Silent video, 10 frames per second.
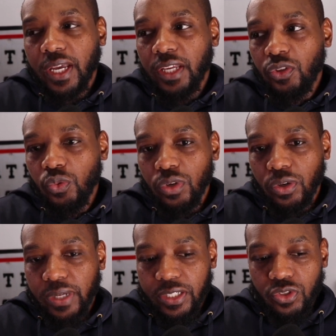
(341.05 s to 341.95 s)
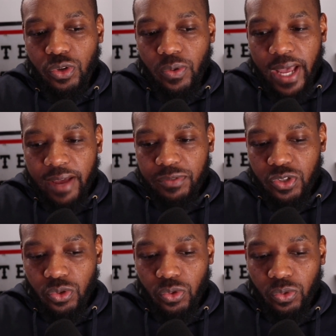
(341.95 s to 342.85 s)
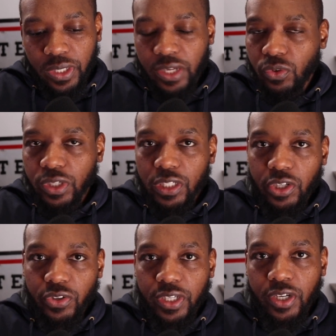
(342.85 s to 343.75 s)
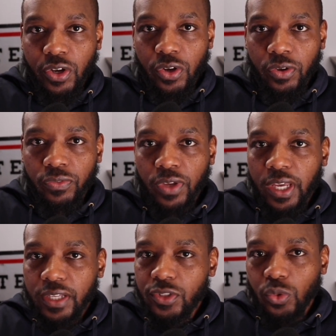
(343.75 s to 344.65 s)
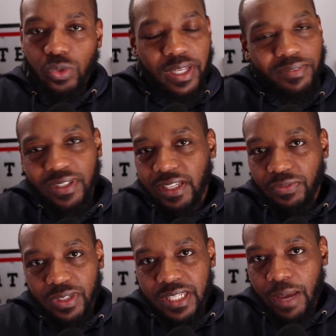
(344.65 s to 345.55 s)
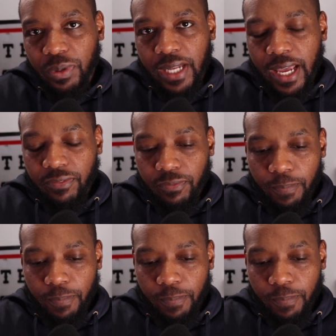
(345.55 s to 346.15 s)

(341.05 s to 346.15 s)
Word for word: And you know that you don't have to get on a learning curve to live a different type of life.